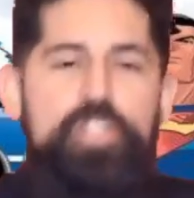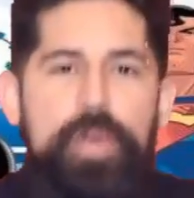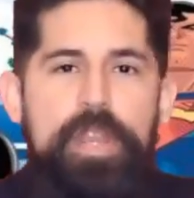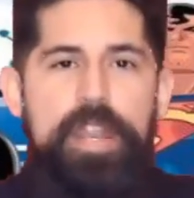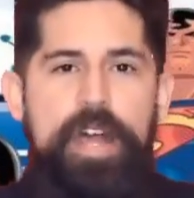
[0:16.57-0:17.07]
to
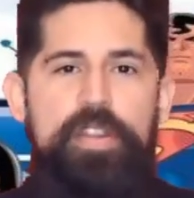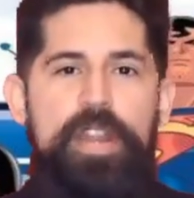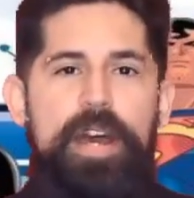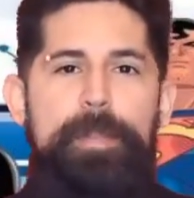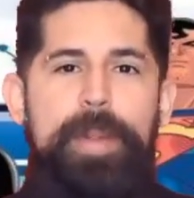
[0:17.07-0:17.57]
another
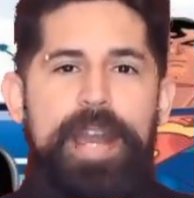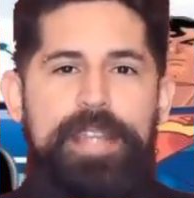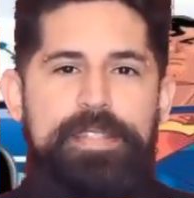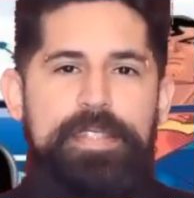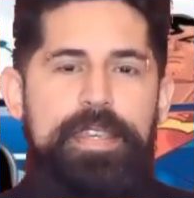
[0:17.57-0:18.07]

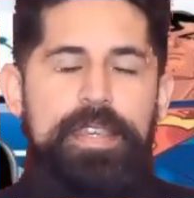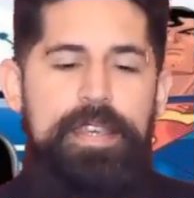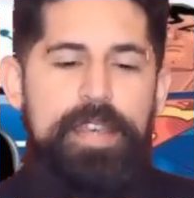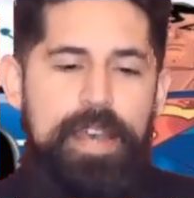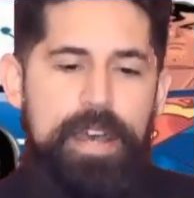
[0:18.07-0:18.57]

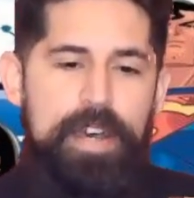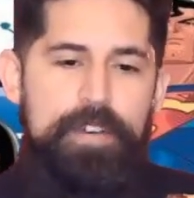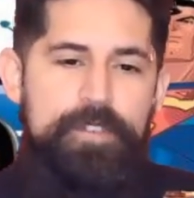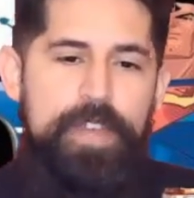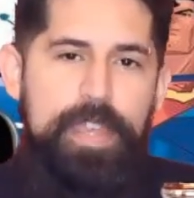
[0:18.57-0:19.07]
unboxing
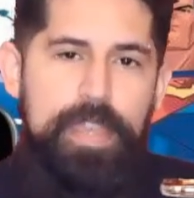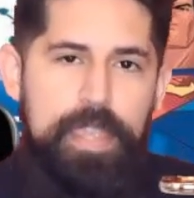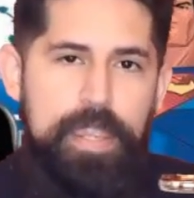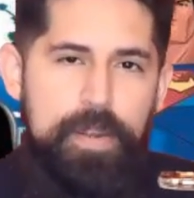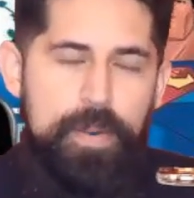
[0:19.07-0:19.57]
of
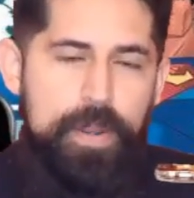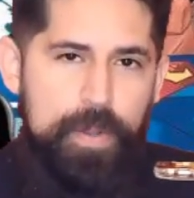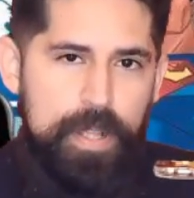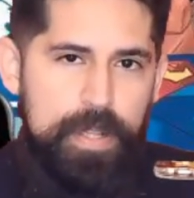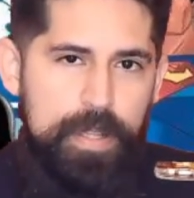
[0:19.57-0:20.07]

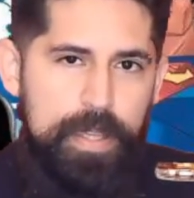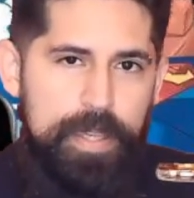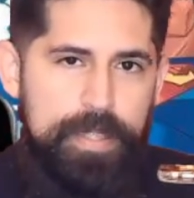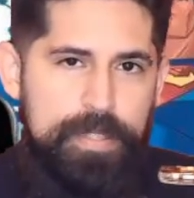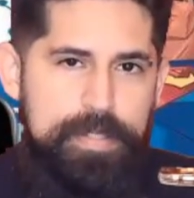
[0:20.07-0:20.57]

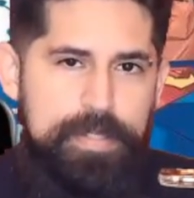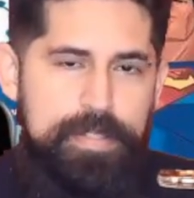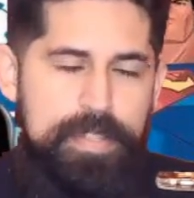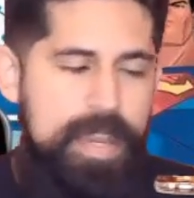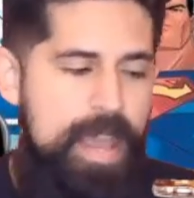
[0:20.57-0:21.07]

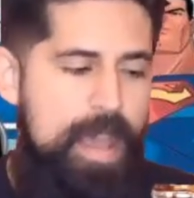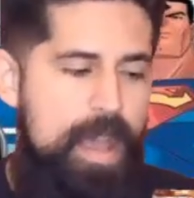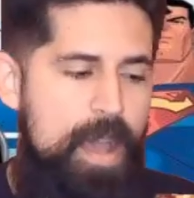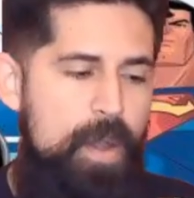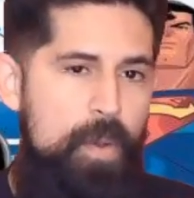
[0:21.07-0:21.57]
HeroClix.
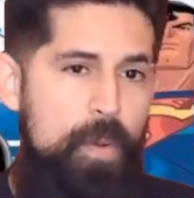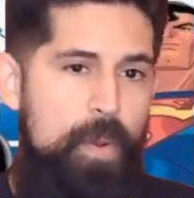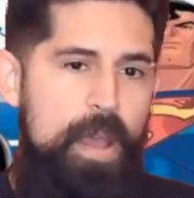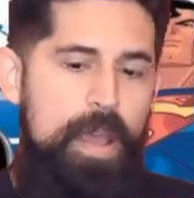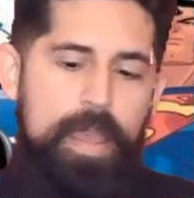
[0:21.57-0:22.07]

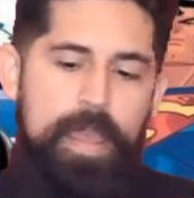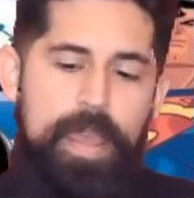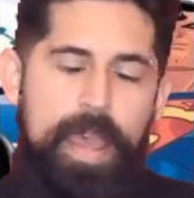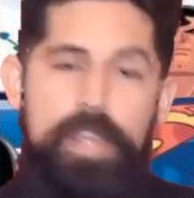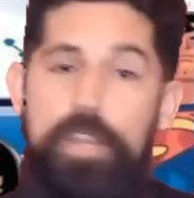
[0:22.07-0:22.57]
Now,
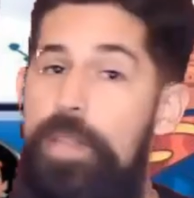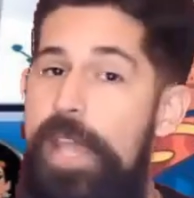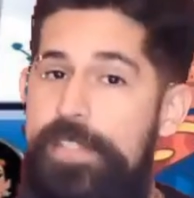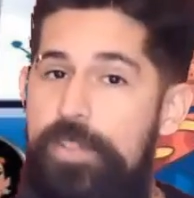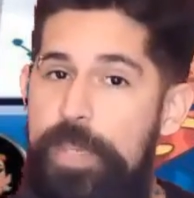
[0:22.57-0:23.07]
I know
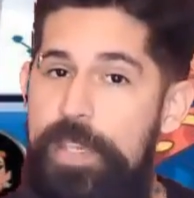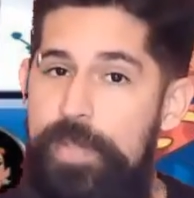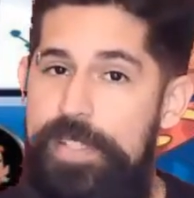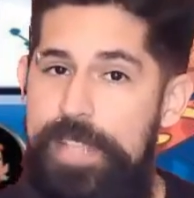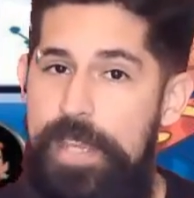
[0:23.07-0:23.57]
last week
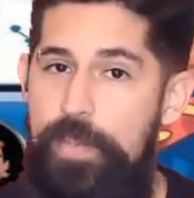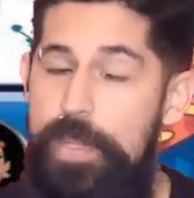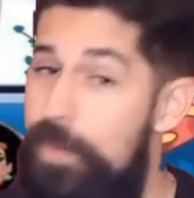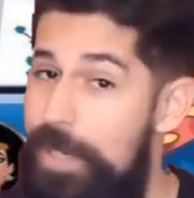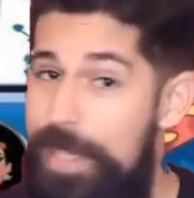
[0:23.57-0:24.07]
we said
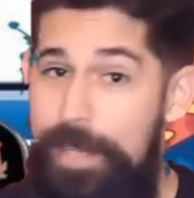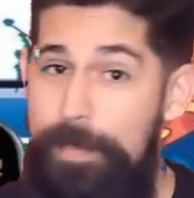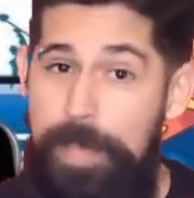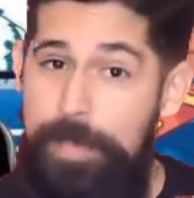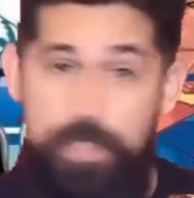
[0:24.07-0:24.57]
we were going to
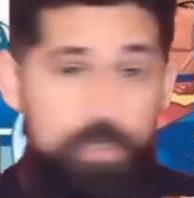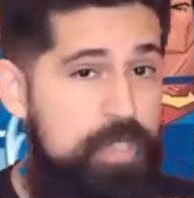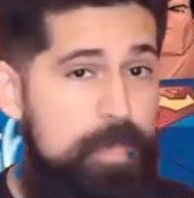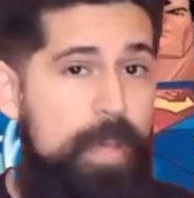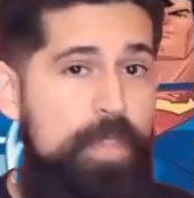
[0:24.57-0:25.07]
maybe do
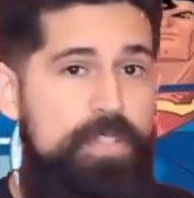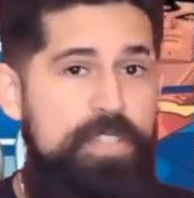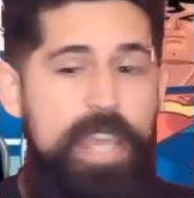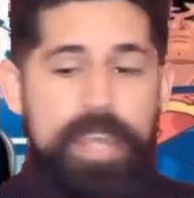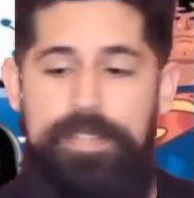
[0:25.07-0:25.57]
some other
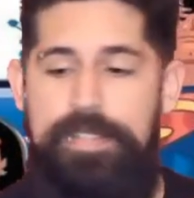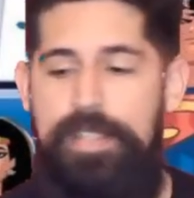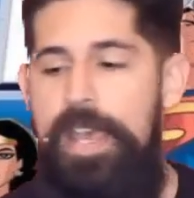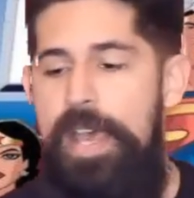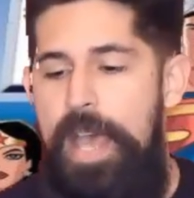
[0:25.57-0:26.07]

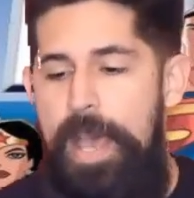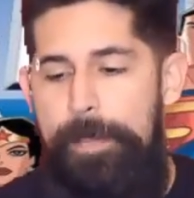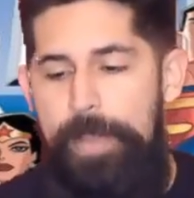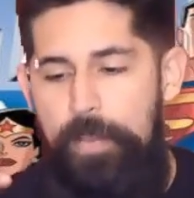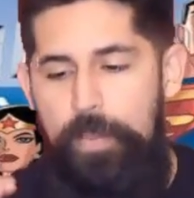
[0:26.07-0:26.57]
sets,
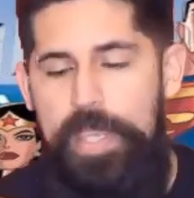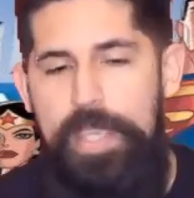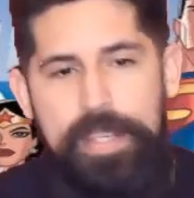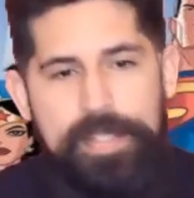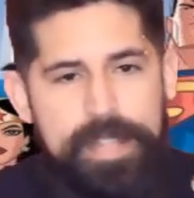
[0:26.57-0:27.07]
but
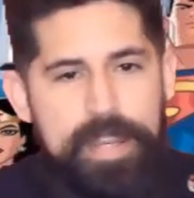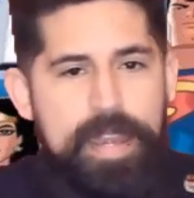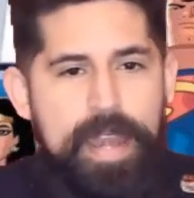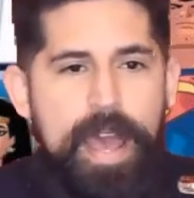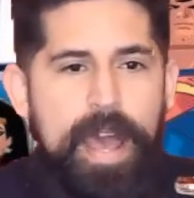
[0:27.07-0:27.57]
we did
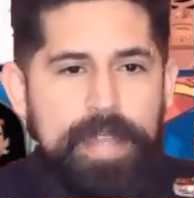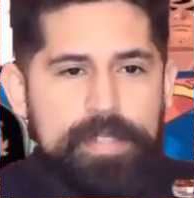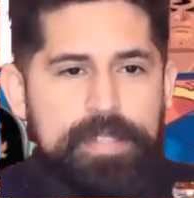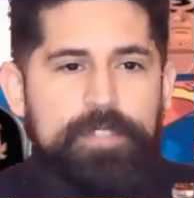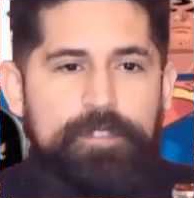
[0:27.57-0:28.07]
not
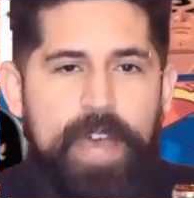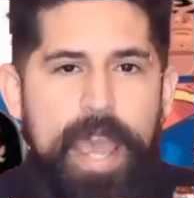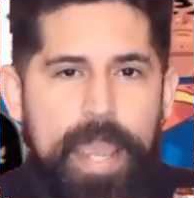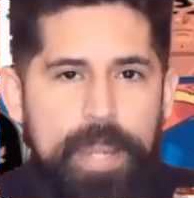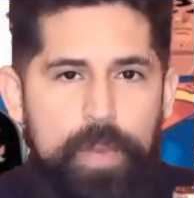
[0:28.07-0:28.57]

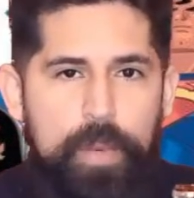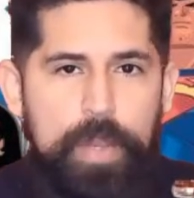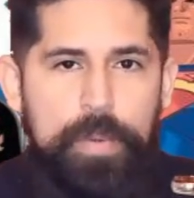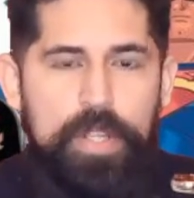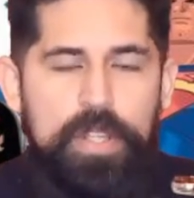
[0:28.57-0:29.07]
find what we
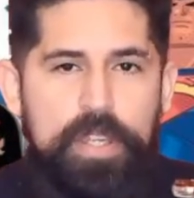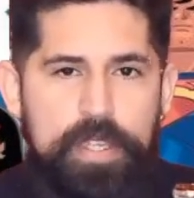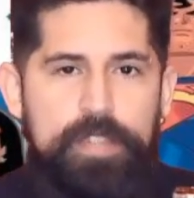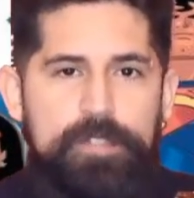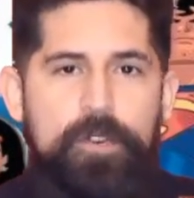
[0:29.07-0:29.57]
were
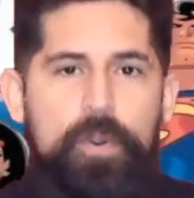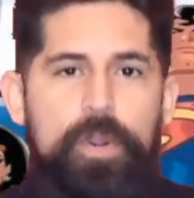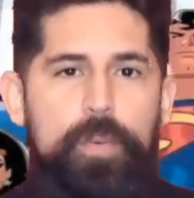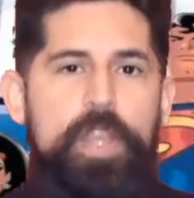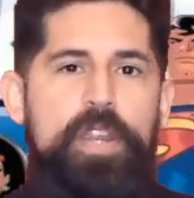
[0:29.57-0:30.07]
looking
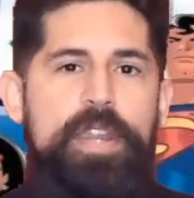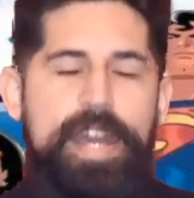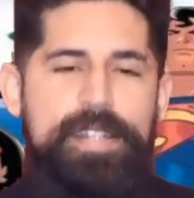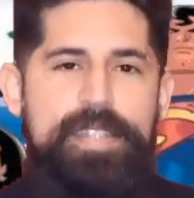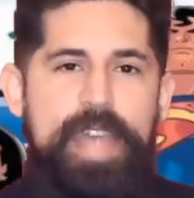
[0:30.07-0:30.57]
for. We are
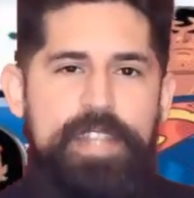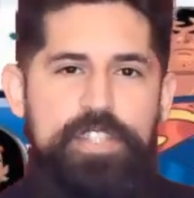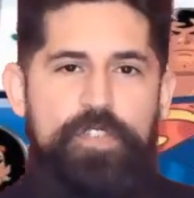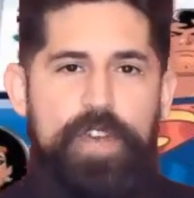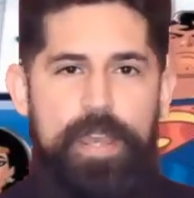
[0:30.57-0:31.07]
not
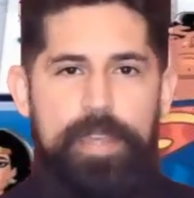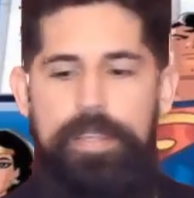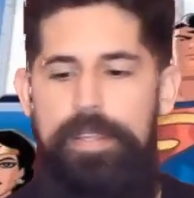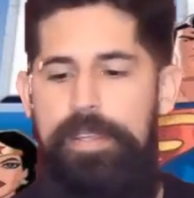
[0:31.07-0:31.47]
satisfied.